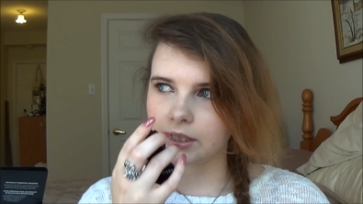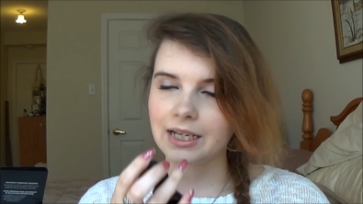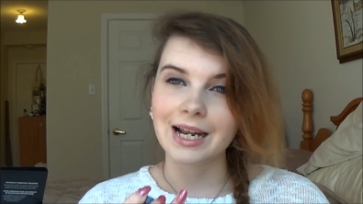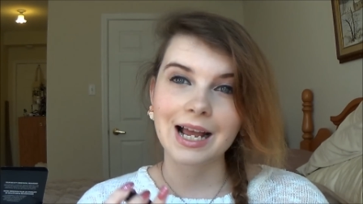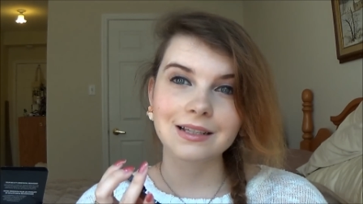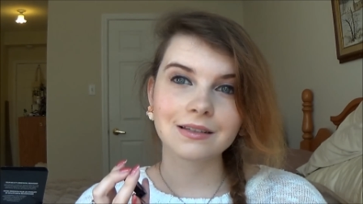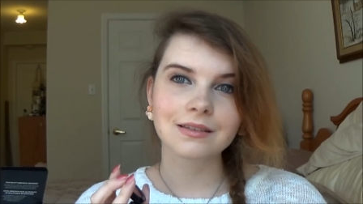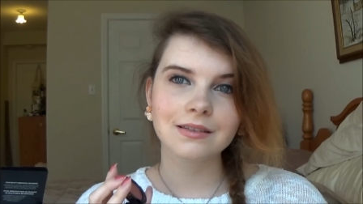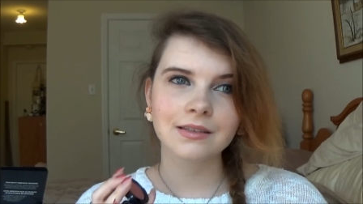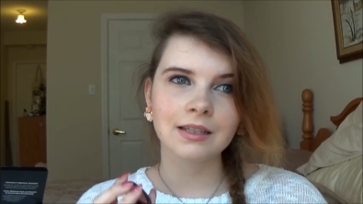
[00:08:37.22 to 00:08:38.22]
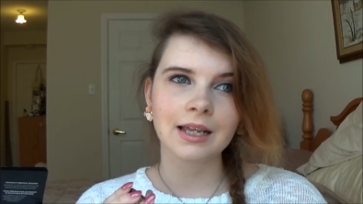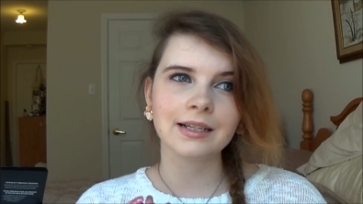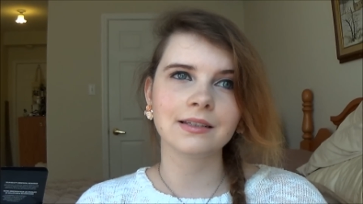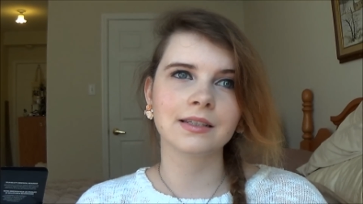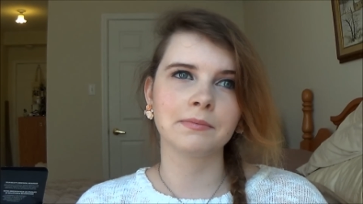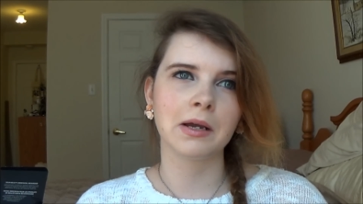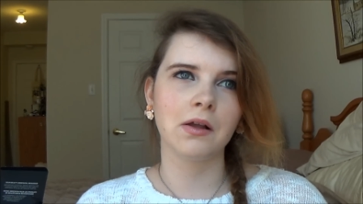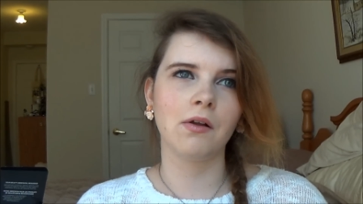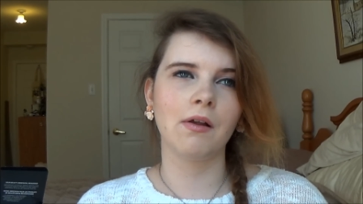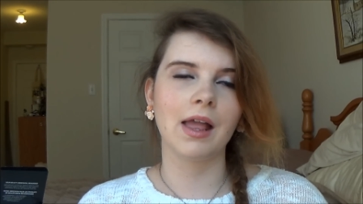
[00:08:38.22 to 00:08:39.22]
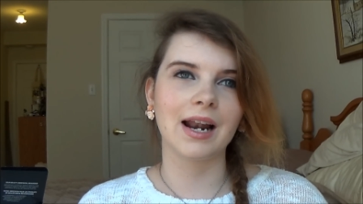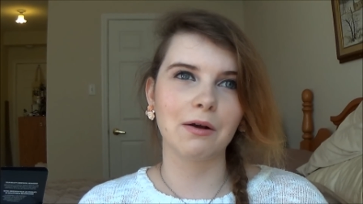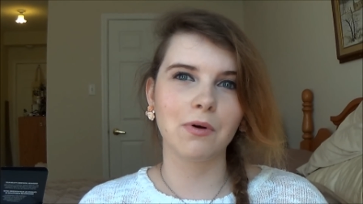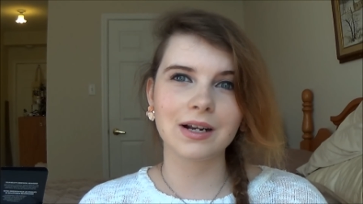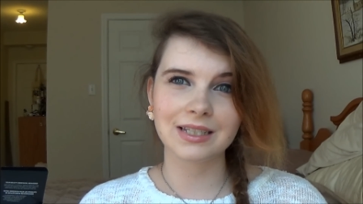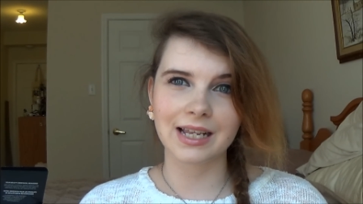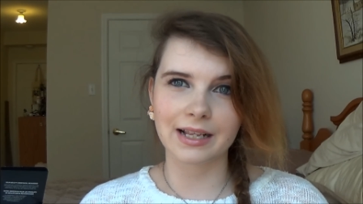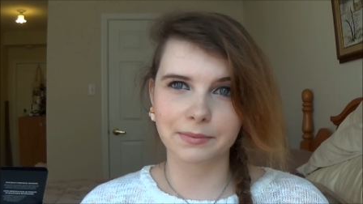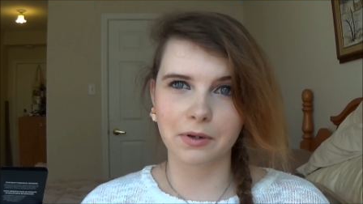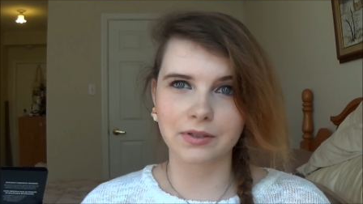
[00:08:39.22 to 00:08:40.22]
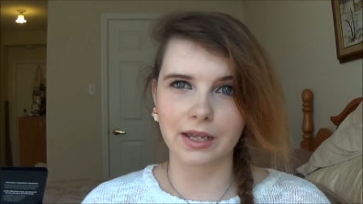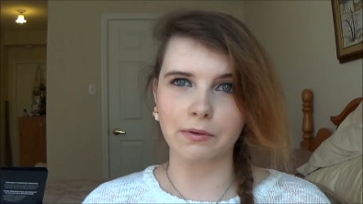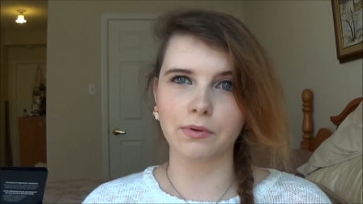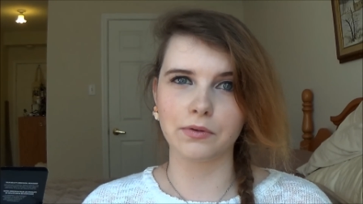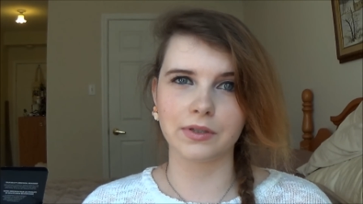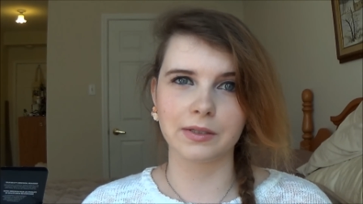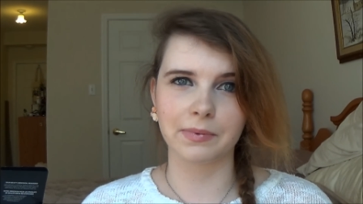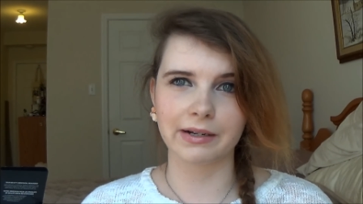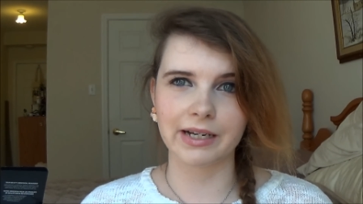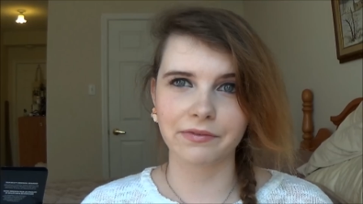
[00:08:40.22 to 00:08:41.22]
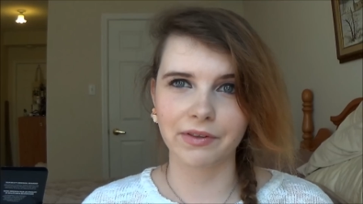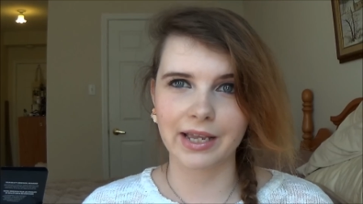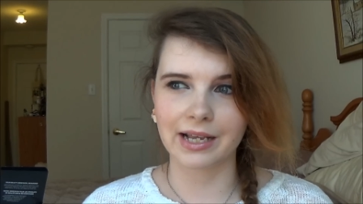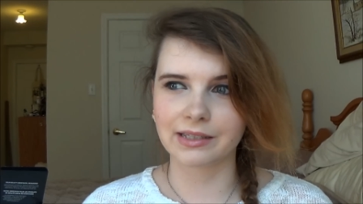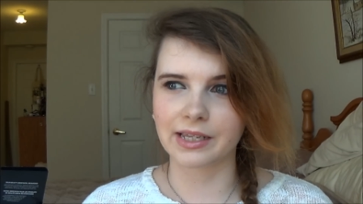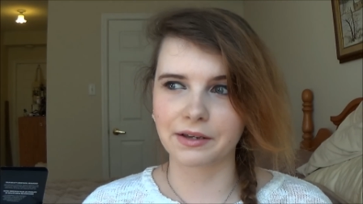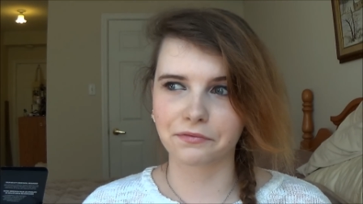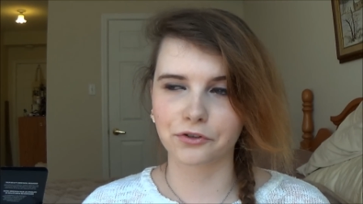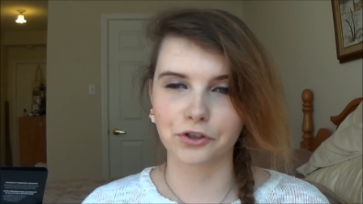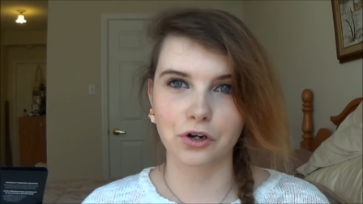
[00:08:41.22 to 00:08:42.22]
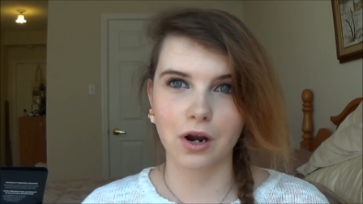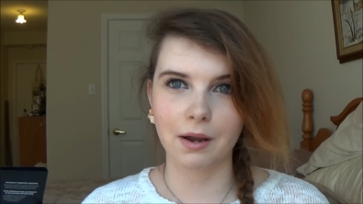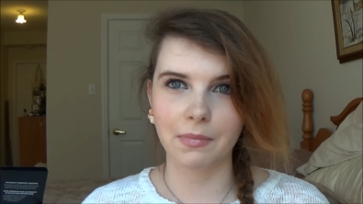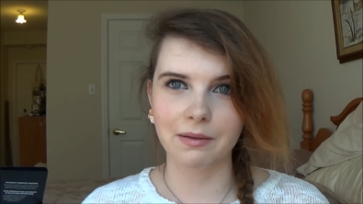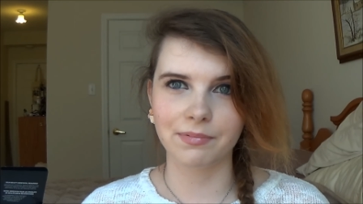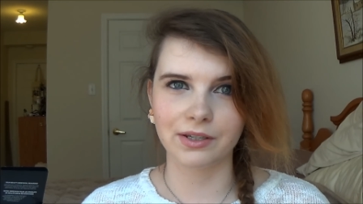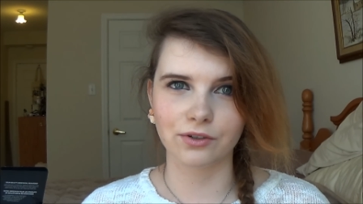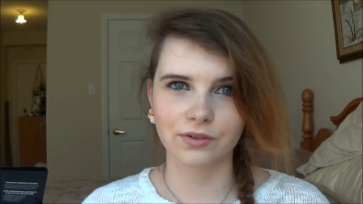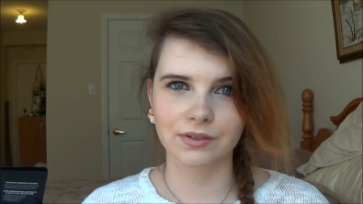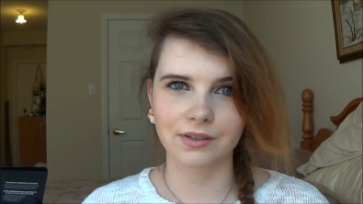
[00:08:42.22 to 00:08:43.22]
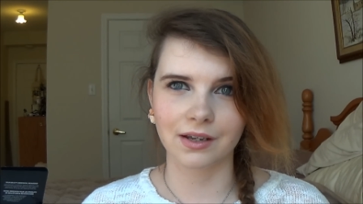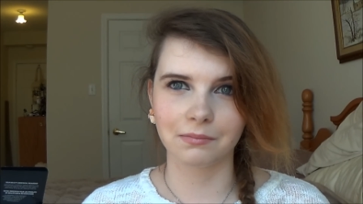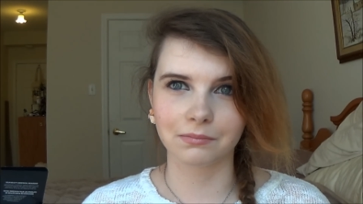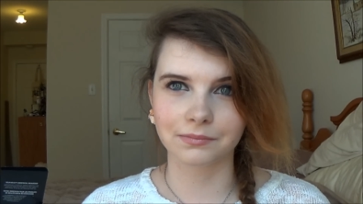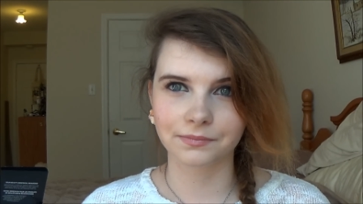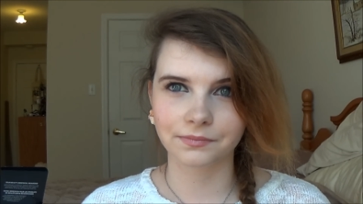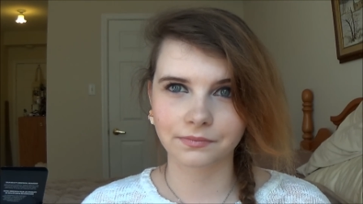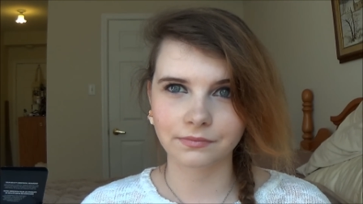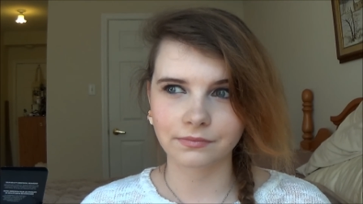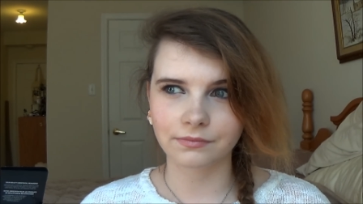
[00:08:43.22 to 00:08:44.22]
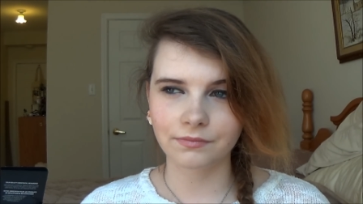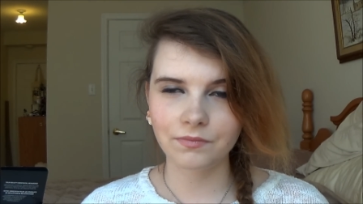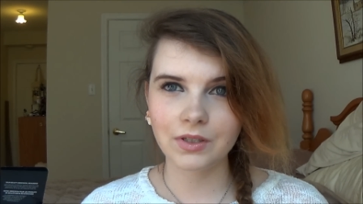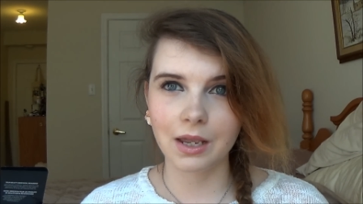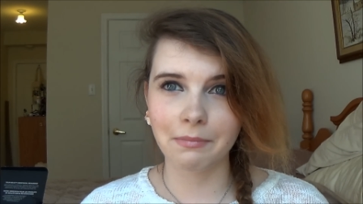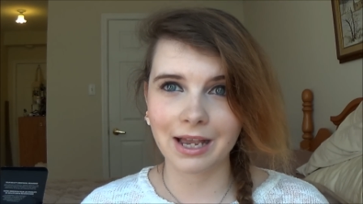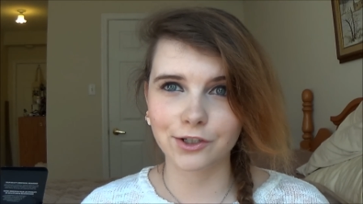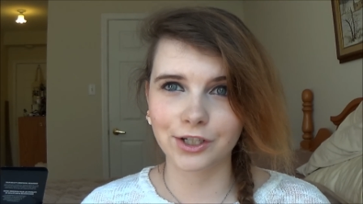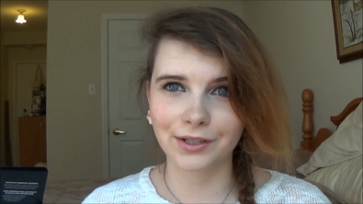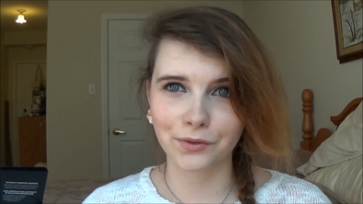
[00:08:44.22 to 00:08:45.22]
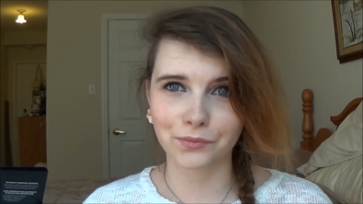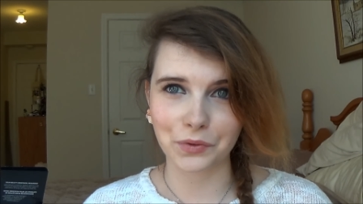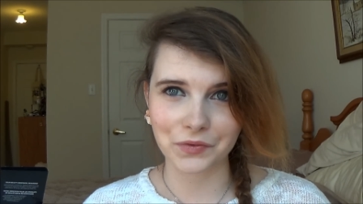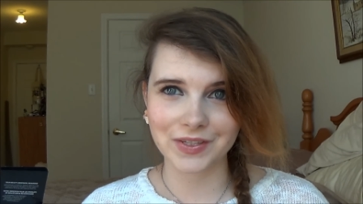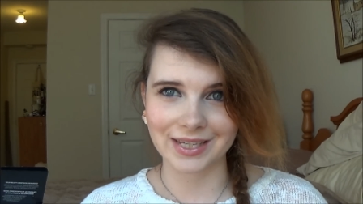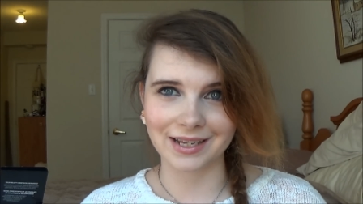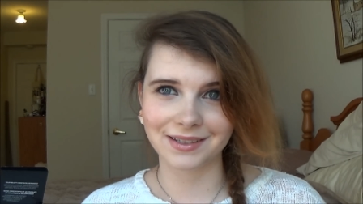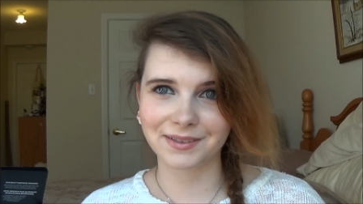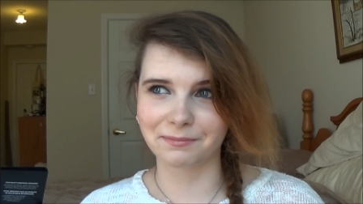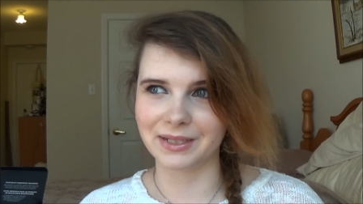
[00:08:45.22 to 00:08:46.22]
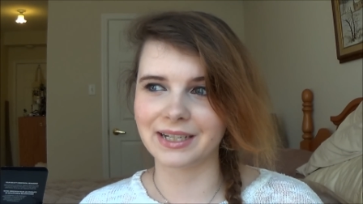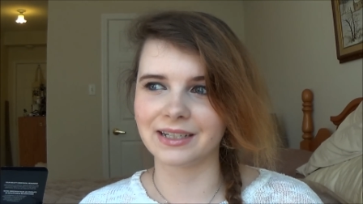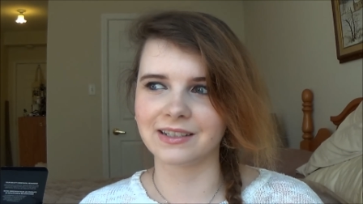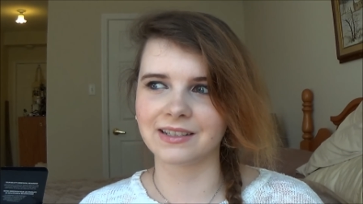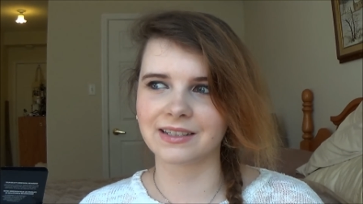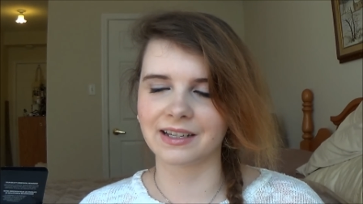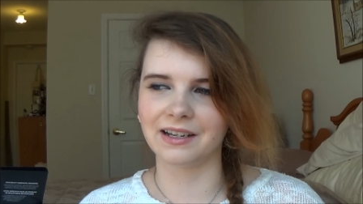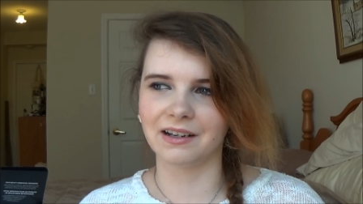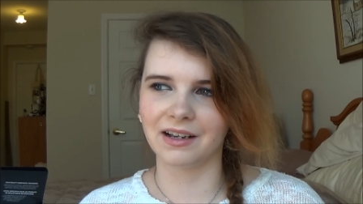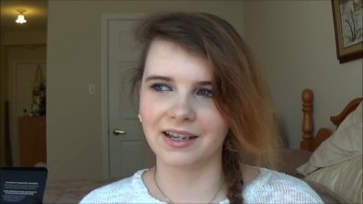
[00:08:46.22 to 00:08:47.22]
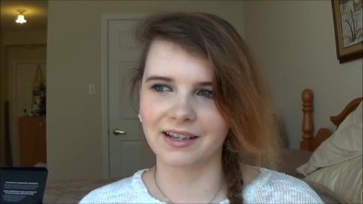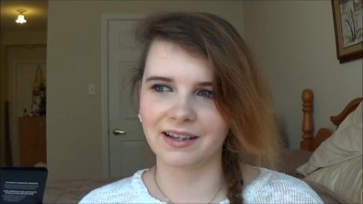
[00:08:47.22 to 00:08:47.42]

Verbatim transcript: It has a slight smell, and I want to say it smells like roses, but I definitely can't say that for sure. I might be just um, imagining the rose scent because uh,